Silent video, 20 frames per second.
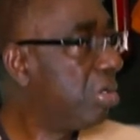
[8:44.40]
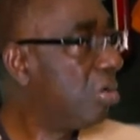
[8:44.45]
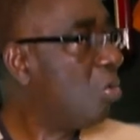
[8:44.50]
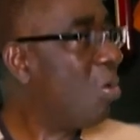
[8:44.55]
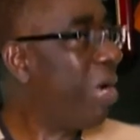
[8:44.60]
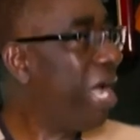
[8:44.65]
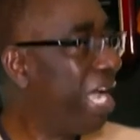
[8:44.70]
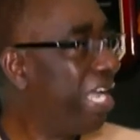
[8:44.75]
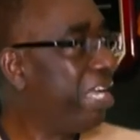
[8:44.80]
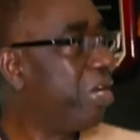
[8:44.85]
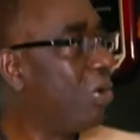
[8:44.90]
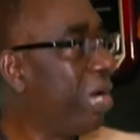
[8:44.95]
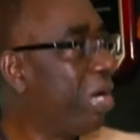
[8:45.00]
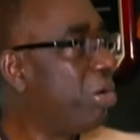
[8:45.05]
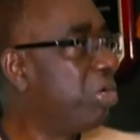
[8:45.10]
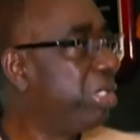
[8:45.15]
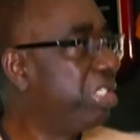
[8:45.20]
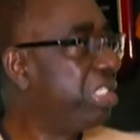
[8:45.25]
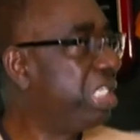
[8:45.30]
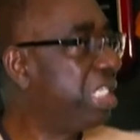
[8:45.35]
Why? Why
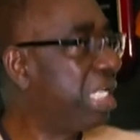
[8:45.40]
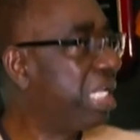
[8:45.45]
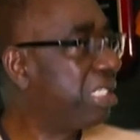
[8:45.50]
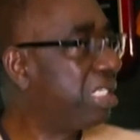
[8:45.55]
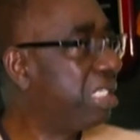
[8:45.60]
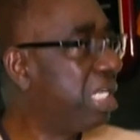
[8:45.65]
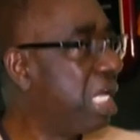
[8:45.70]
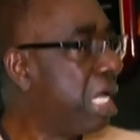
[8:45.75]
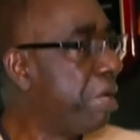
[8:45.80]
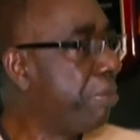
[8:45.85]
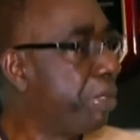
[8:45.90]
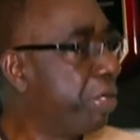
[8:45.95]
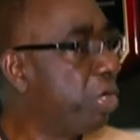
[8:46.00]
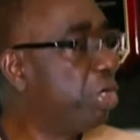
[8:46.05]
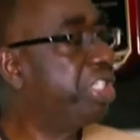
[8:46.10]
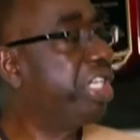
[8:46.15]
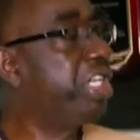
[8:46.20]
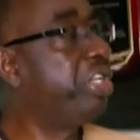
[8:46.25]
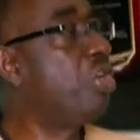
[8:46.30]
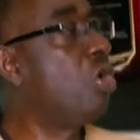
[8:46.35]
would he say that?
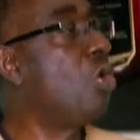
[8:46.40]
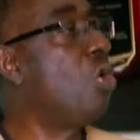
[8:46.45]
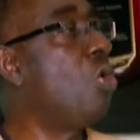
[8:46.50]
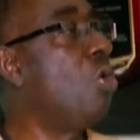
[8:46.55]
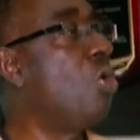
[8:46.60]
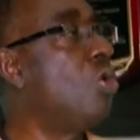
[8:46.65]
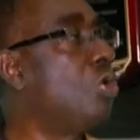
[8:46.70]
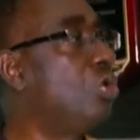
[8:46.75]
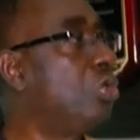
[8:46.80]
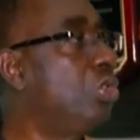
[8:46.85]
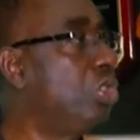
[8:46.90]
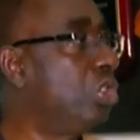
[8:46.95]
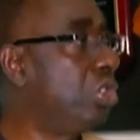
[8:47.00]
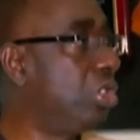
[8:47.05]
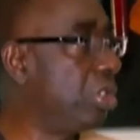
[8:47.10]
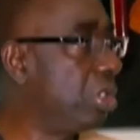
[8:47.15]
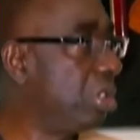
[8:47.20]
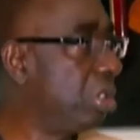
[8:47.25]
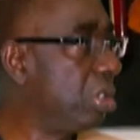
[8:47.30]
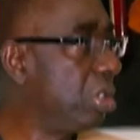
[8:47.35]
Because he
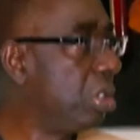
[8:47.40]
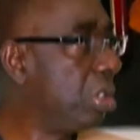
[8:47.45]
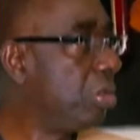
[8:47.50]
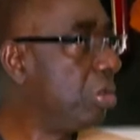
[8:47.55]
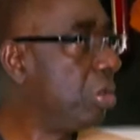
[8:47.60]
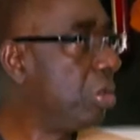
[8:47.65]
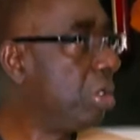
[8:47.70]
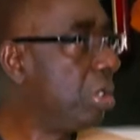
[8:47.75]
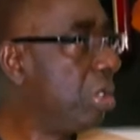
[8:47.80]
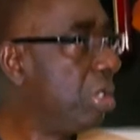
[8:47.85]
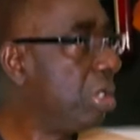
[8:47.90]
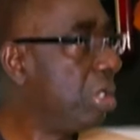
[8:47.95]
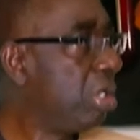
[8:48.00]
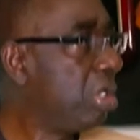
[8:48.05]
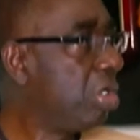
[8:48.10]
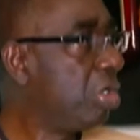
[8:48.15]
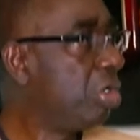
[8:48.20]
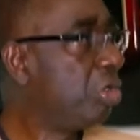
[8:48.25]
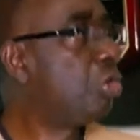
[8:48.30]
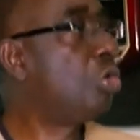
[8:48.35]
knows
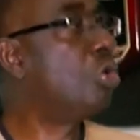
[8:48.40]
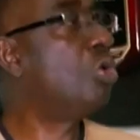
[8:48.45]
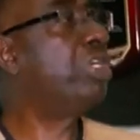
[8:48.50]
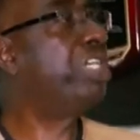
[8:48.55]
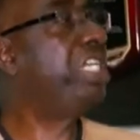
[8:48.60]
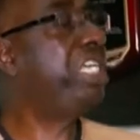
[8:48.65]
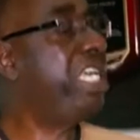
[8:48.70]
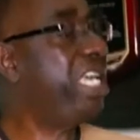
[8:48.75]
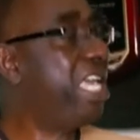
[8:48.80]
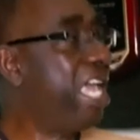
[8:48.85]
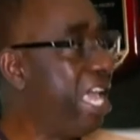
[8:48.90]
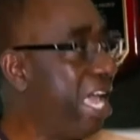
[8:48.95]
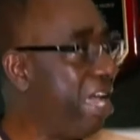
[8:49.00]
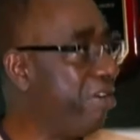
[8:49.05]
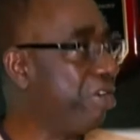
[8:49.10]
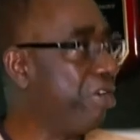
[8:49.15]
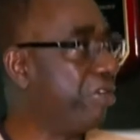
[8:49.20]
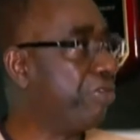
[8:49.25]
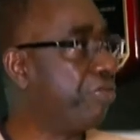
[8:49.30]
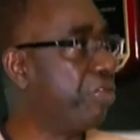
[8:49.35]
you care
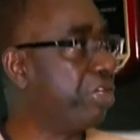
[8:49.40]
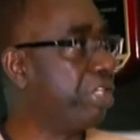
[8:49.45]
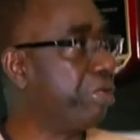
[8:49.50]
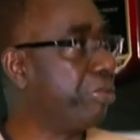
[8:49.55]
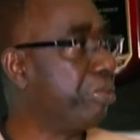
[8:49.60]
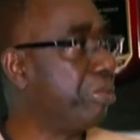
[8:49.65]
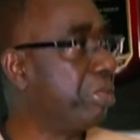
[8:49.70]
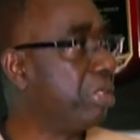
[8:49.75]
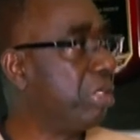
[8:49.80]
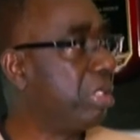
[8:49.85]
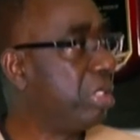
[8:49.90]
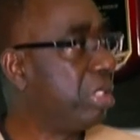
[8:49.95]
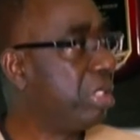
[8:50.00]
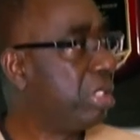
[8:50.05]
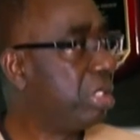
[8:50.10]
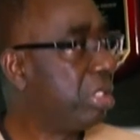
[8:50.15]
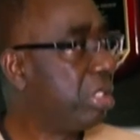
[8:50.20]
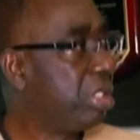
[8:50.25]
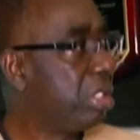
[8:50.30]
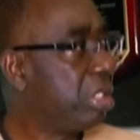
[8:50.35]
for
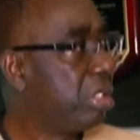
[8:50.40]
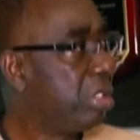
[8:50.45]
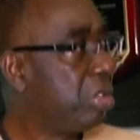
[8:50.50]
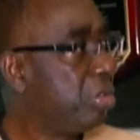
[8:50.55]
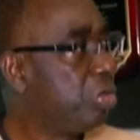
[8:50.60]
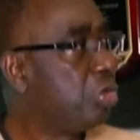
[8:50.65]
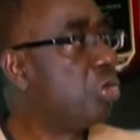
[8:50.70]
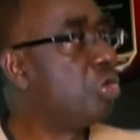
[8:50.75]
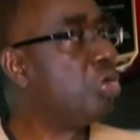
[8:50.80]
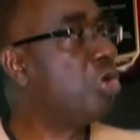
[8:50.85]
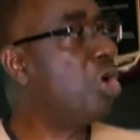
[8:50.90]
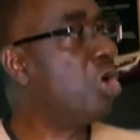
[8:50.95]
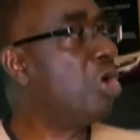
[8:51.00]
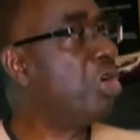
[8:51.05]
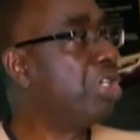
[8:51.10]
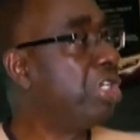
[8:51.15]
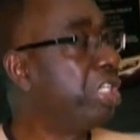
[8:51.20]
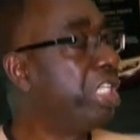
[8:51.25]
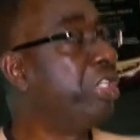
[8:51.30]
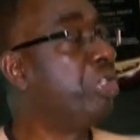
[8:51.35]
him.
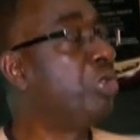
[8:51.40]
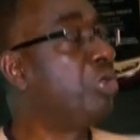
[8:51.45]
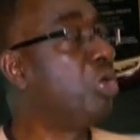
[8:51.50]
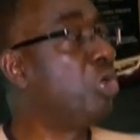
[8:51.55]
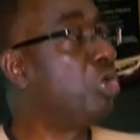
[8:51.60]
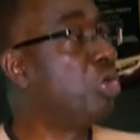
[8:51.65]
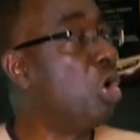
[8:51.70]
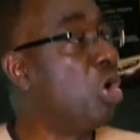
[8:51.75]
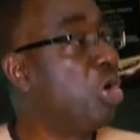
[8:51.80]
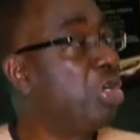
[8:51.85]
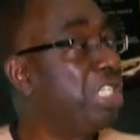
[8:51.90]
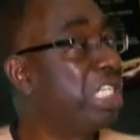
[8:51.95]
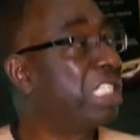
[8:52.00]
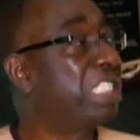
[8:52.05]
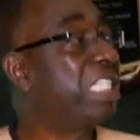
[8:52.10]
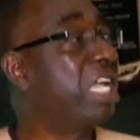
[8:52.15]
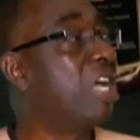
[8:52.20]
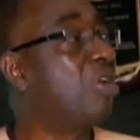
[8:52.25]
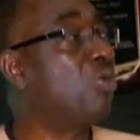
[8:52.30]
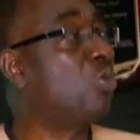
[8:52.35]
You
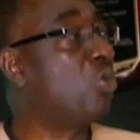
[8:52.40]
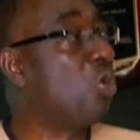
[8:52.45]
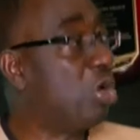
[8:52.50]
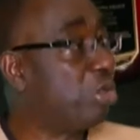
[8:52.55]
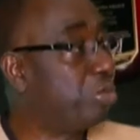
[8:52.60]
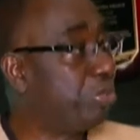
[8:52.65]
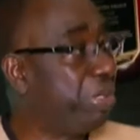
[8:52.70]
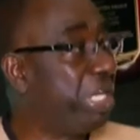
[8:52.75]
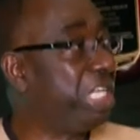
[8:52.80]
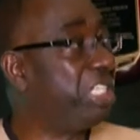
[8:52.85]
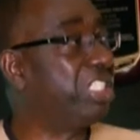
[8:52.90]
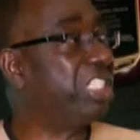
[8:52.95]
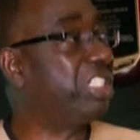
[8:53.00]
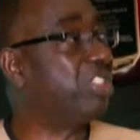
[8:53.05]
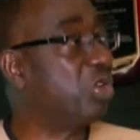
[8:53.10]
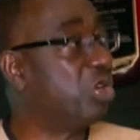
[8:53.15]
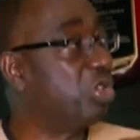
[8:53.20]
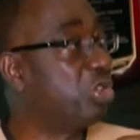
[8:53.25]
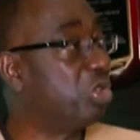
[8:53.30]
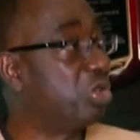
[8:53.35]
understand what pains he's
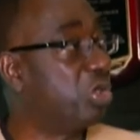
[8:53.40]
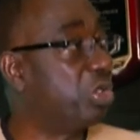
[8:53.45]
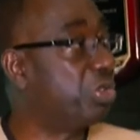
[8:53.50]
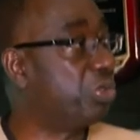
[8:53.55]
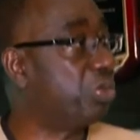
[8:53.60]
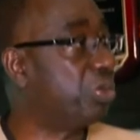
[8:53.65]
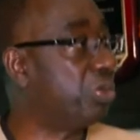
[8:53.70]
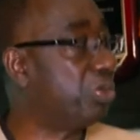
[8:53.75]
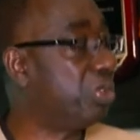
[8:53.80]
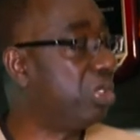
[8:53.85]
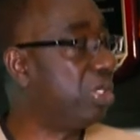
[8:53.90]
going to go through.